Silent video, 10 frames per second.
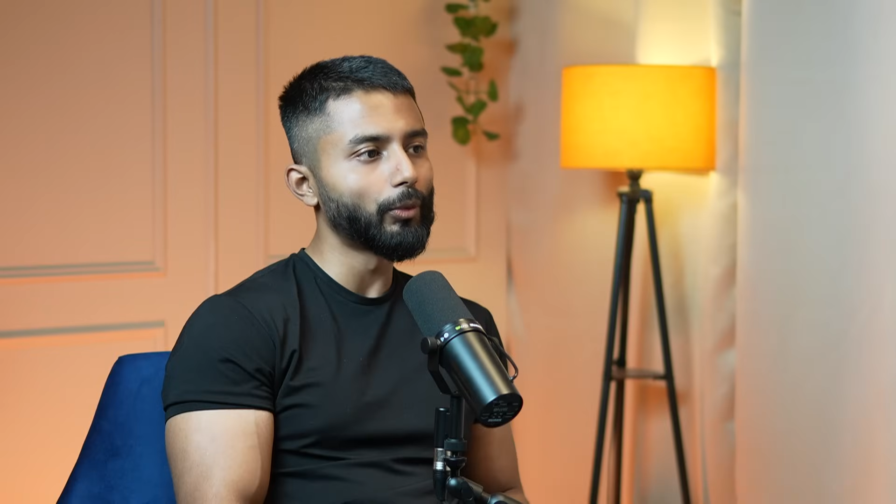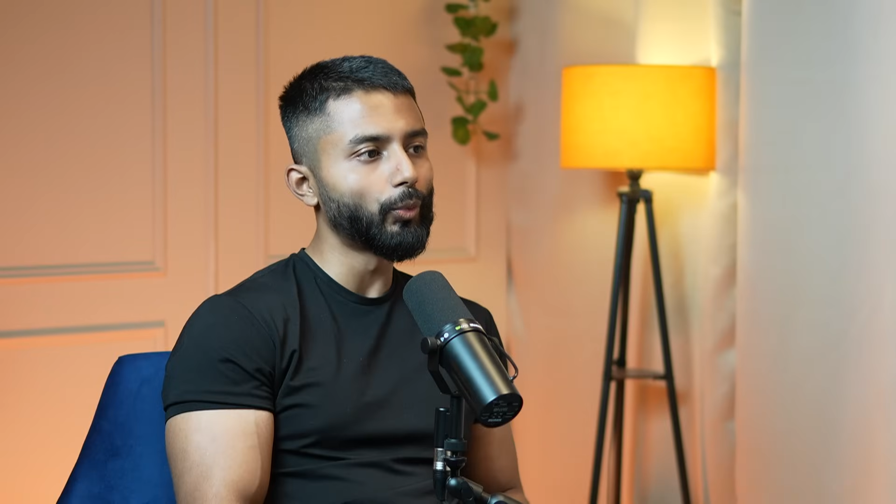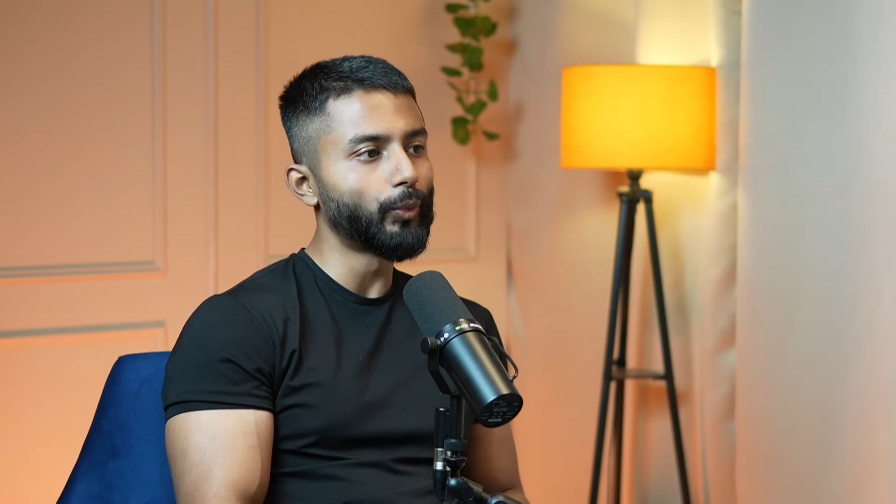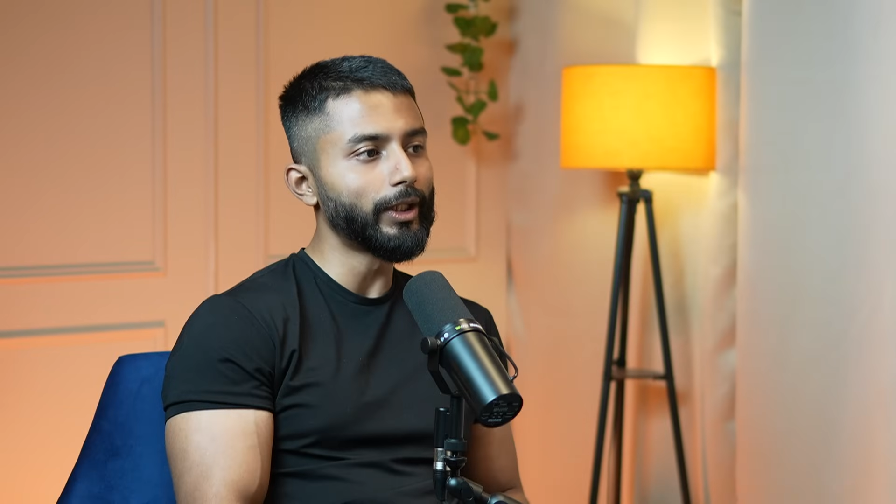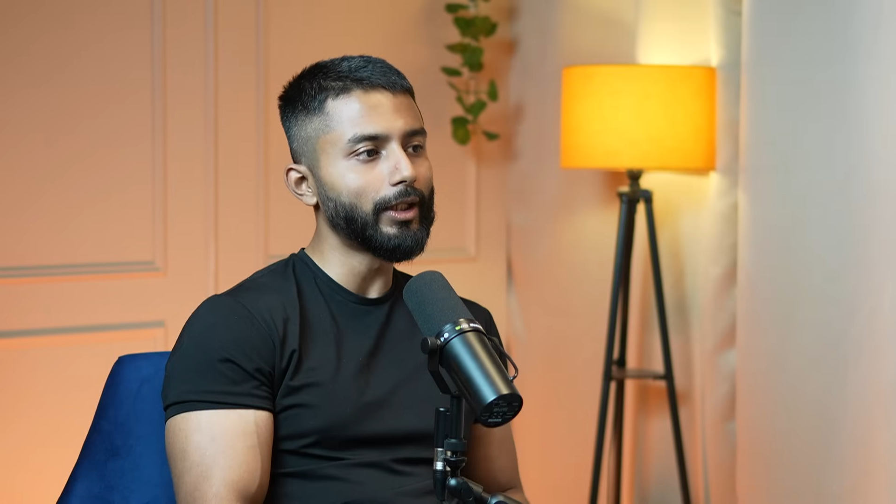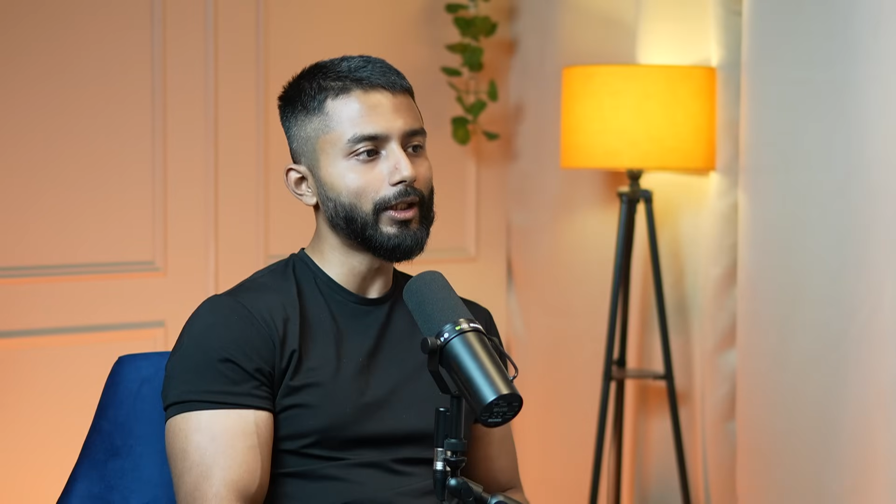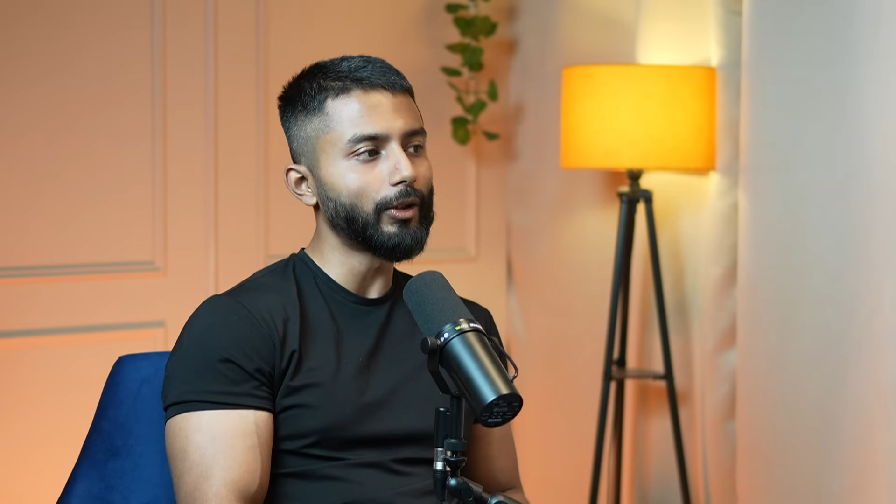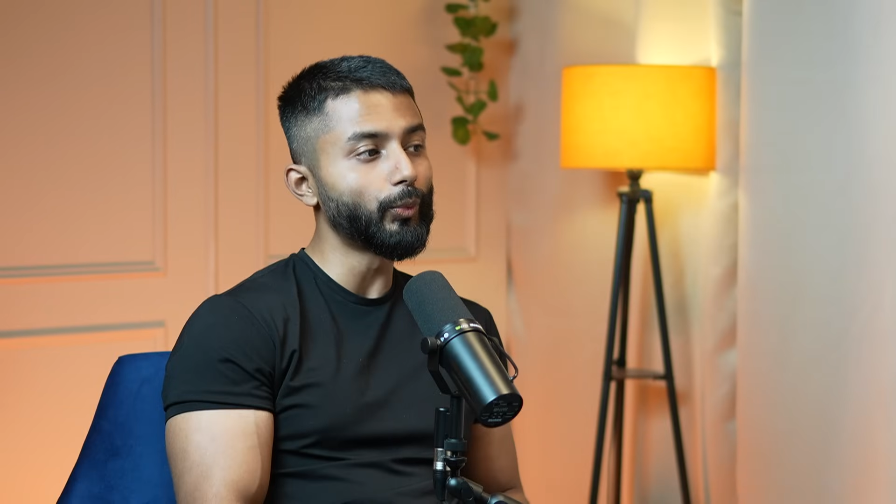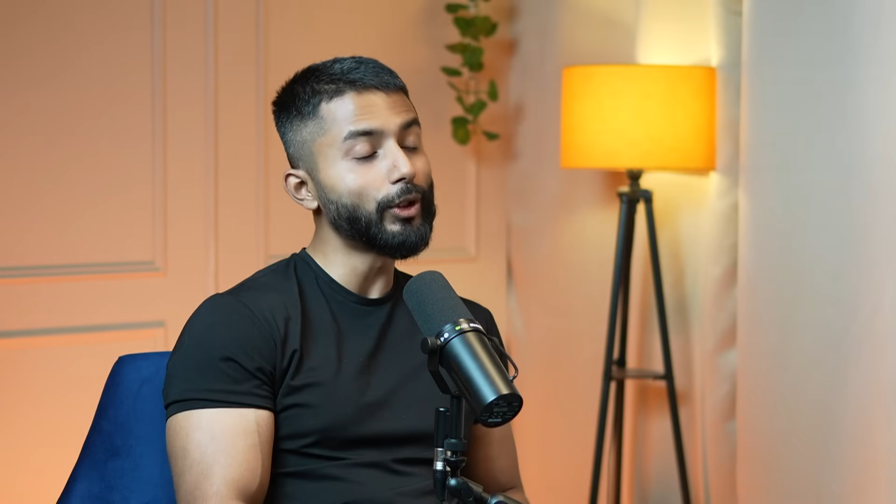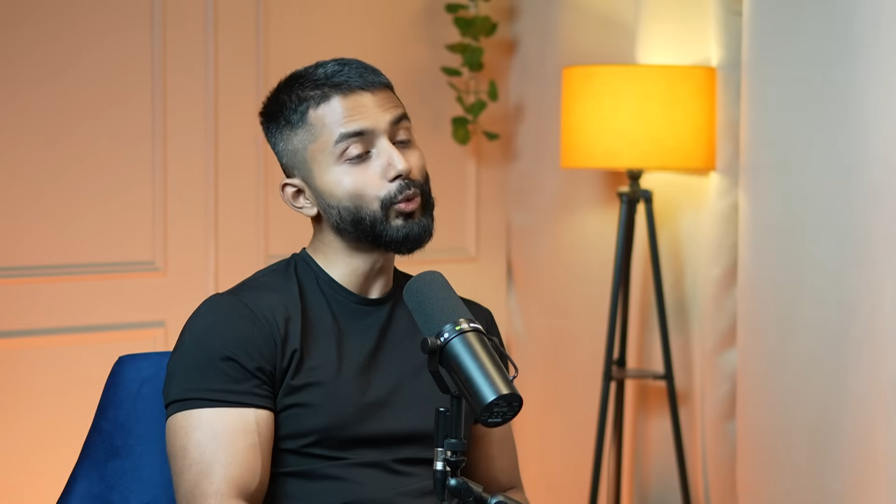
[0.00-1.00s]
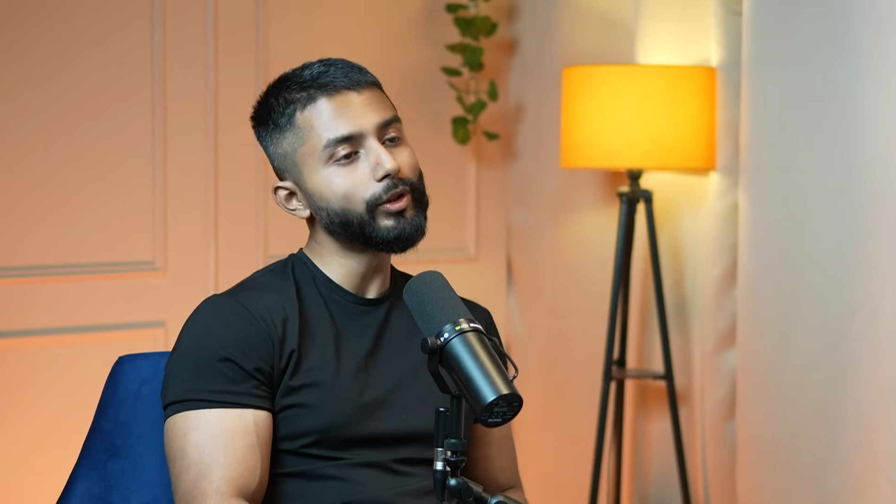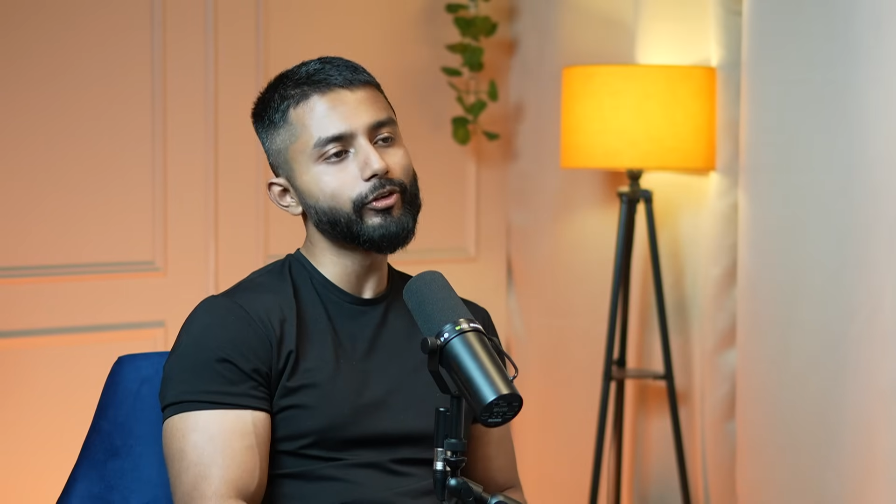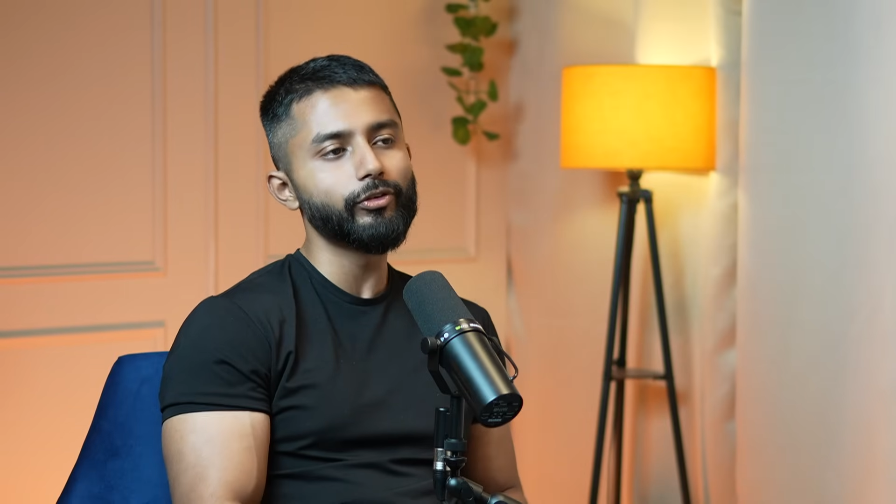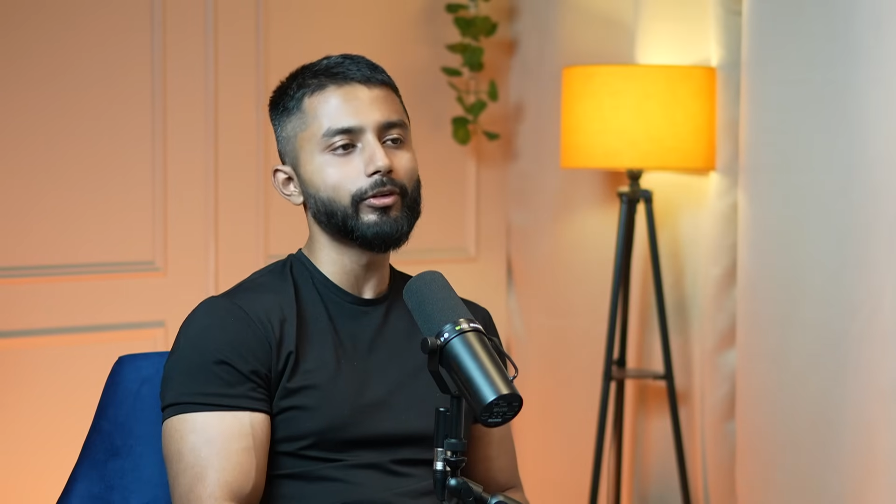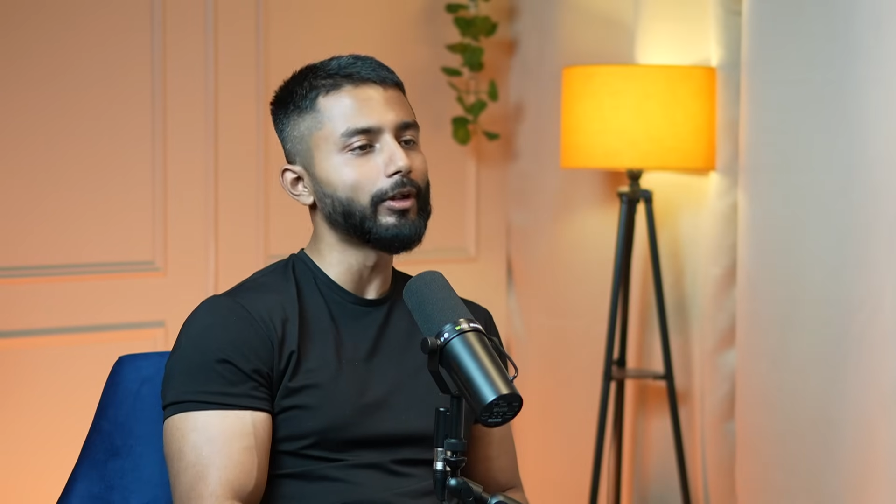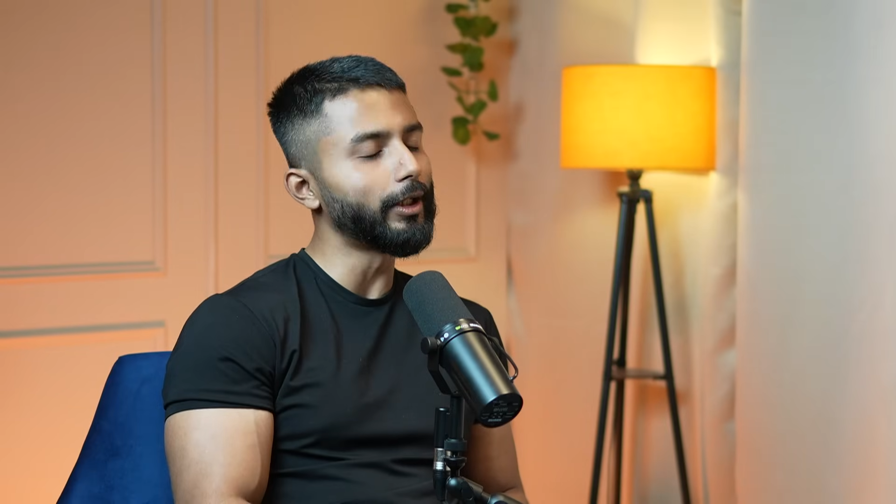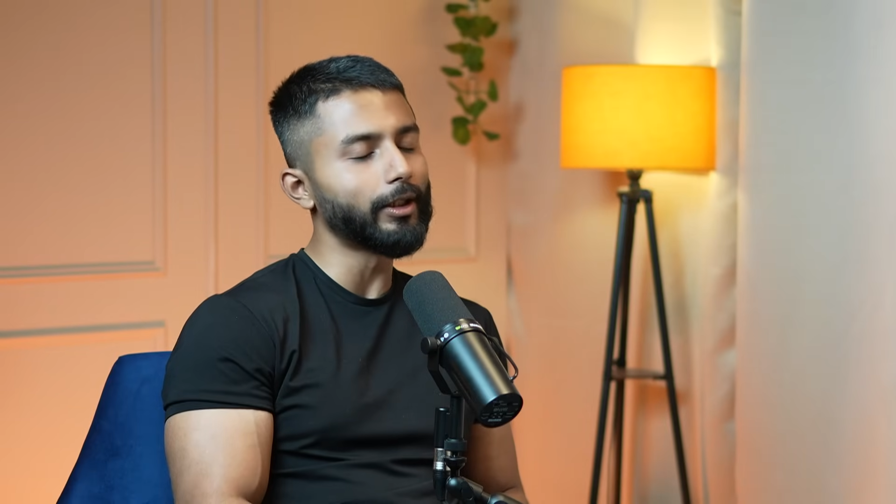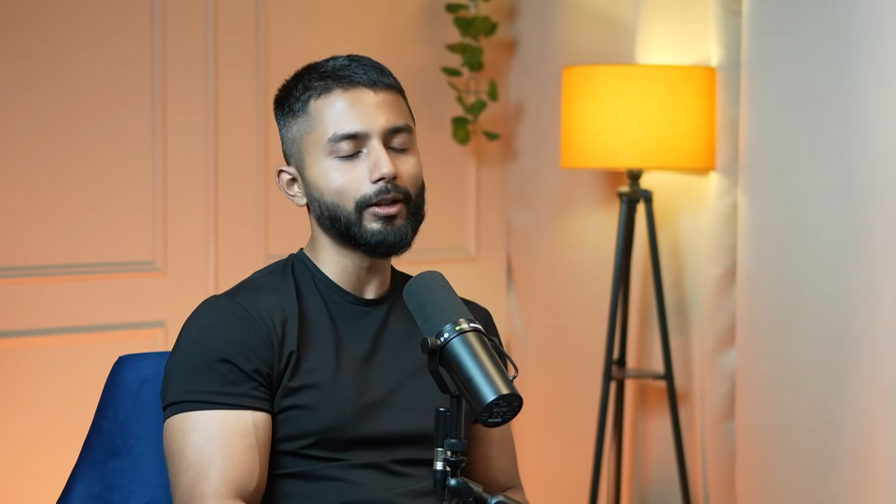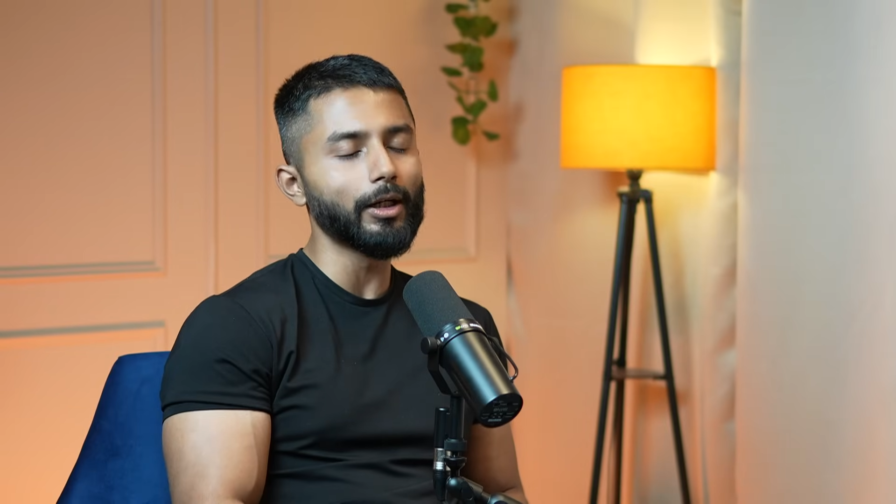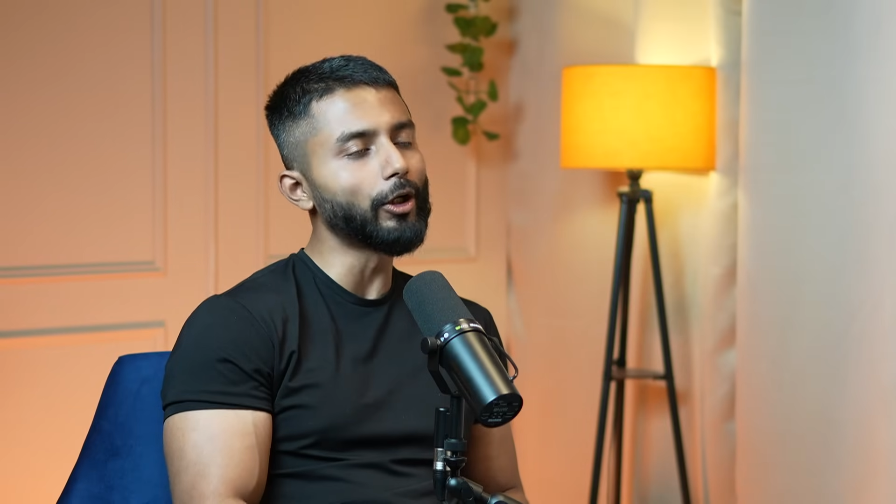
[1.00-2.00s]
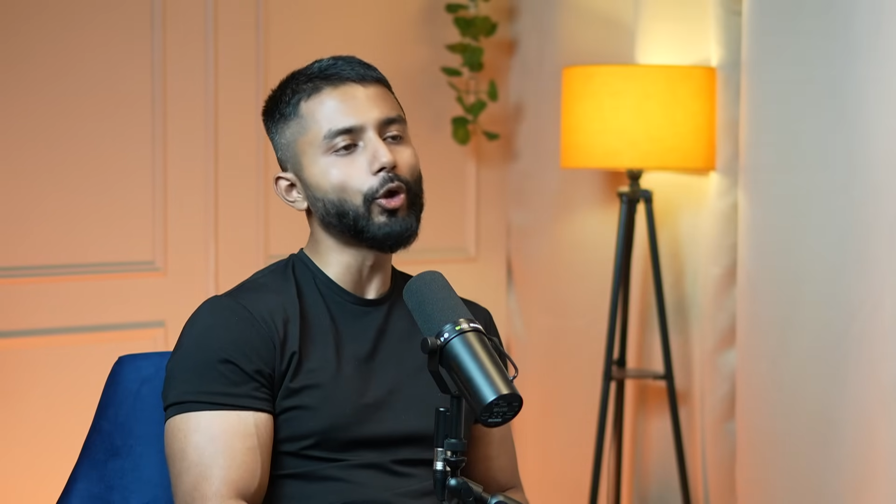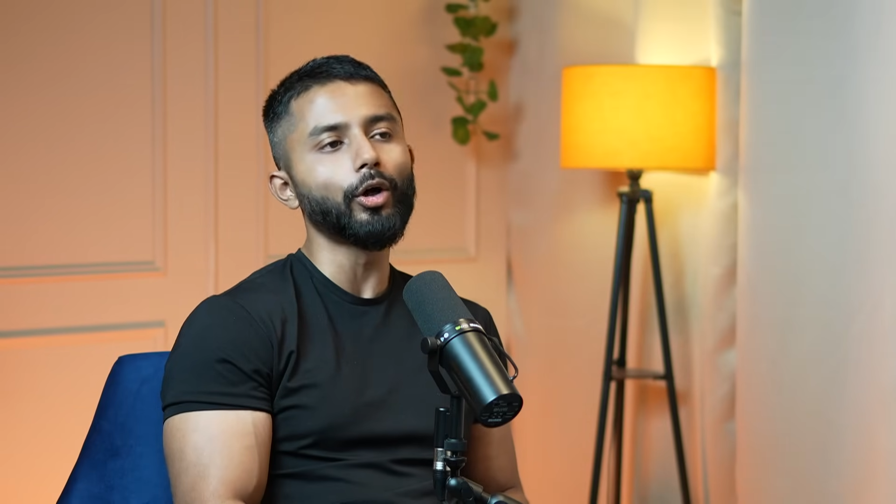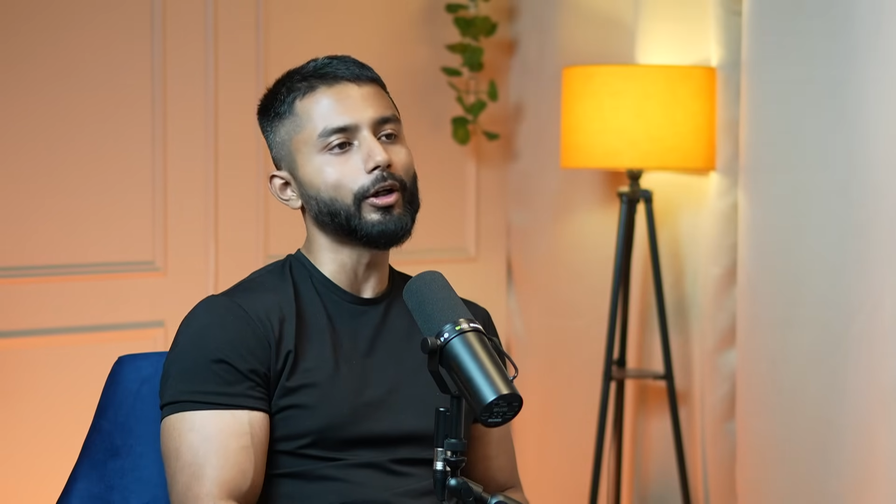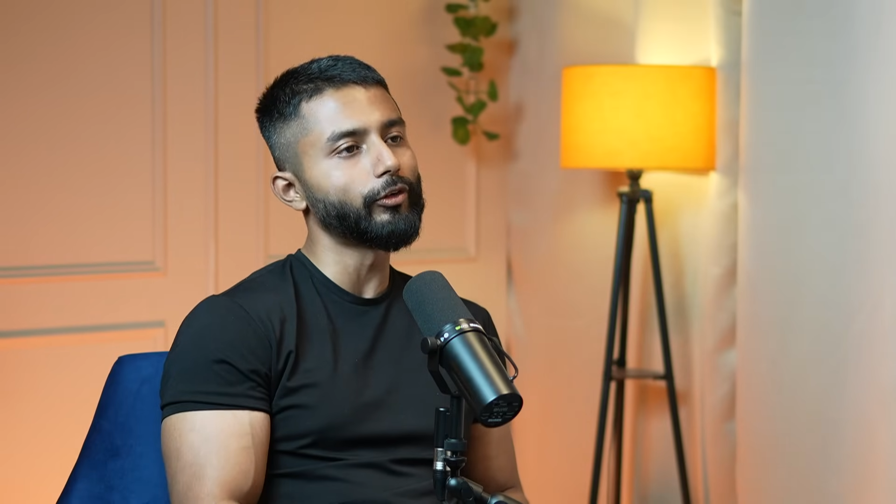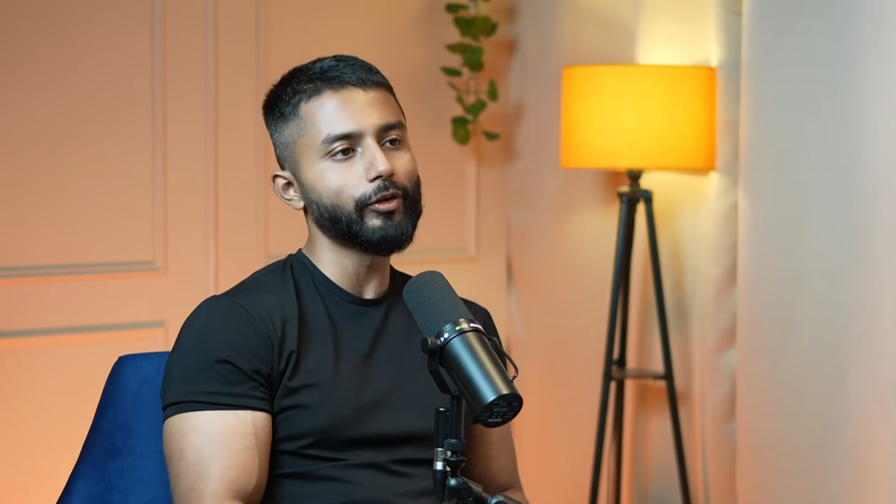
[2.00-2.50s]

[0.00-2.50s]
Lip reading: we do this a lot.